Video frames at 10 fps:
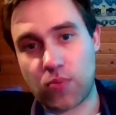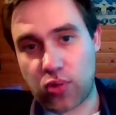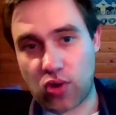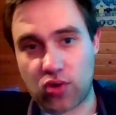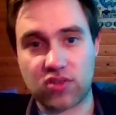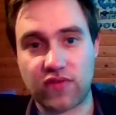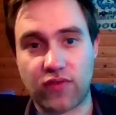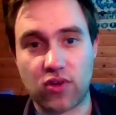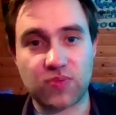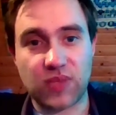
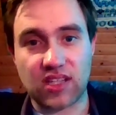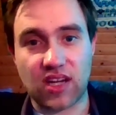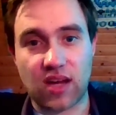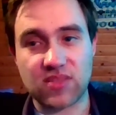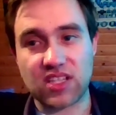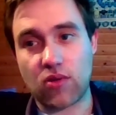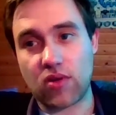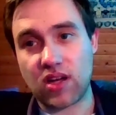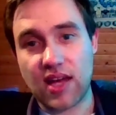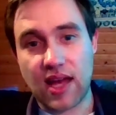First Peter
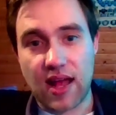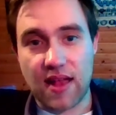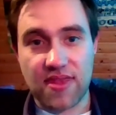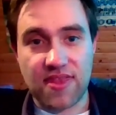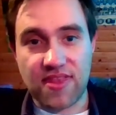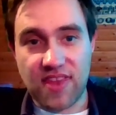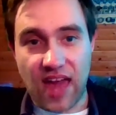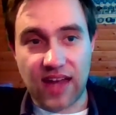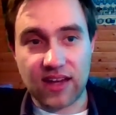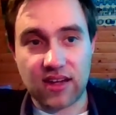Ramsauer,
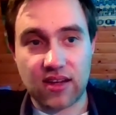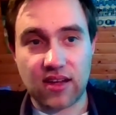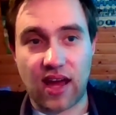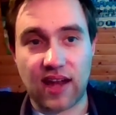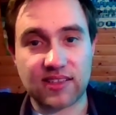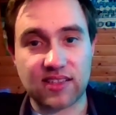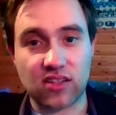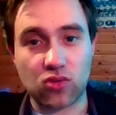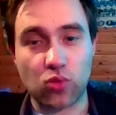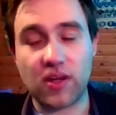then
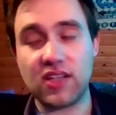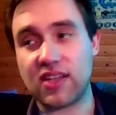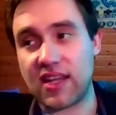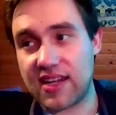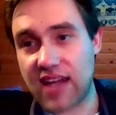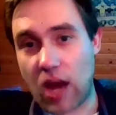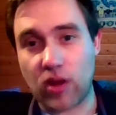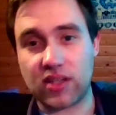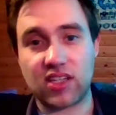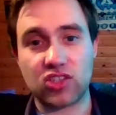Alexander Dobrindt, and now
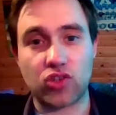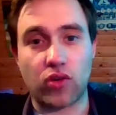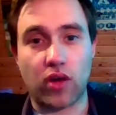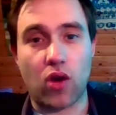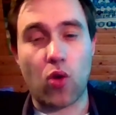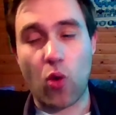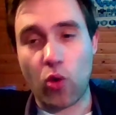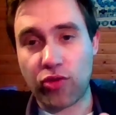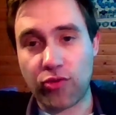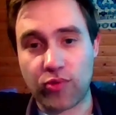Andreas Scheuer.
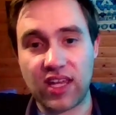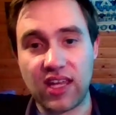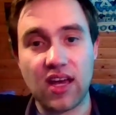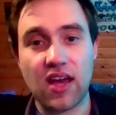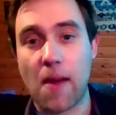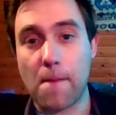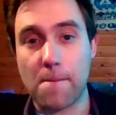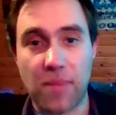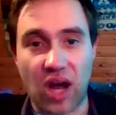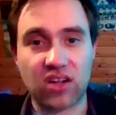All three
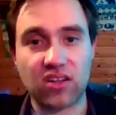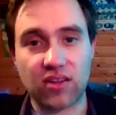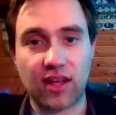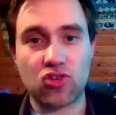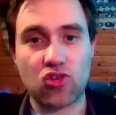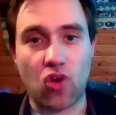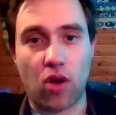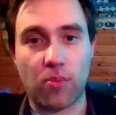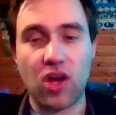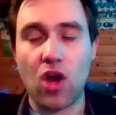bungled that
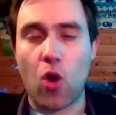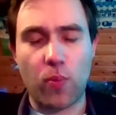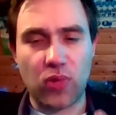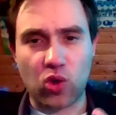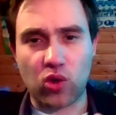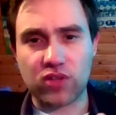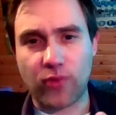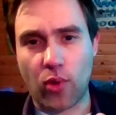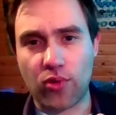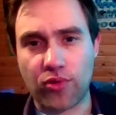job. Because
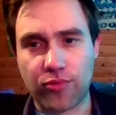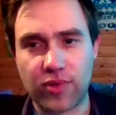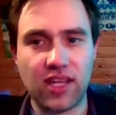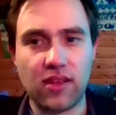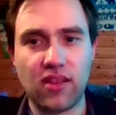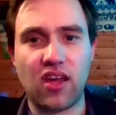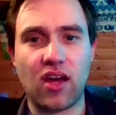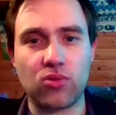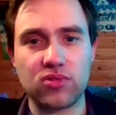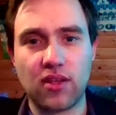for all three, the
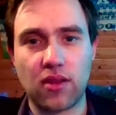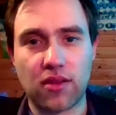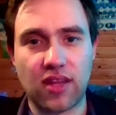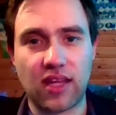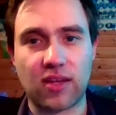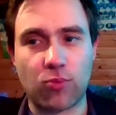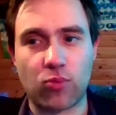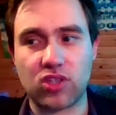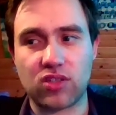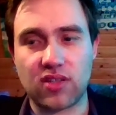only thing
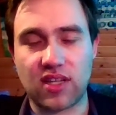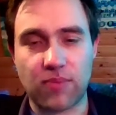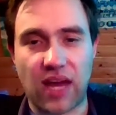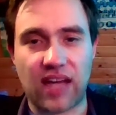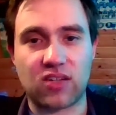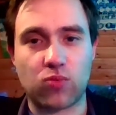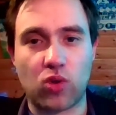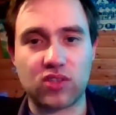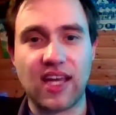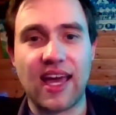that mattered
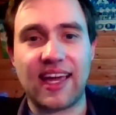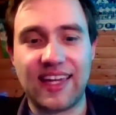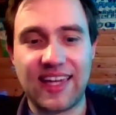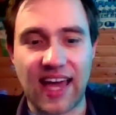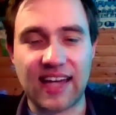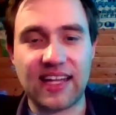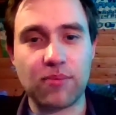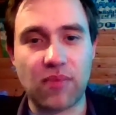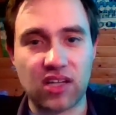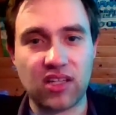was
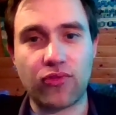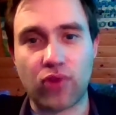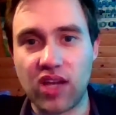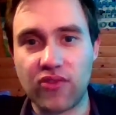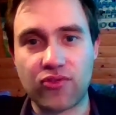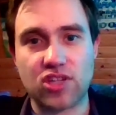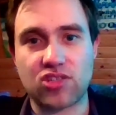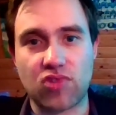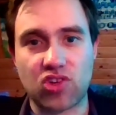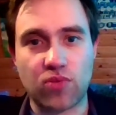getting money for
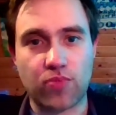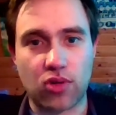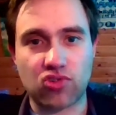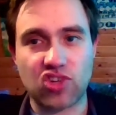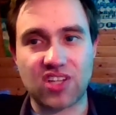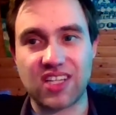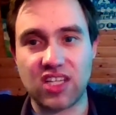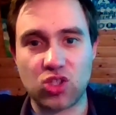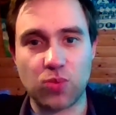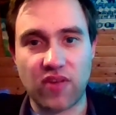infrastructure projects
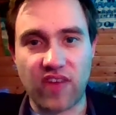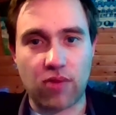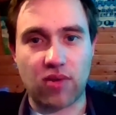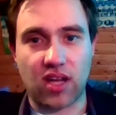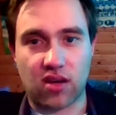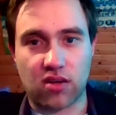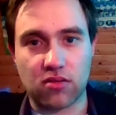into Bavaria.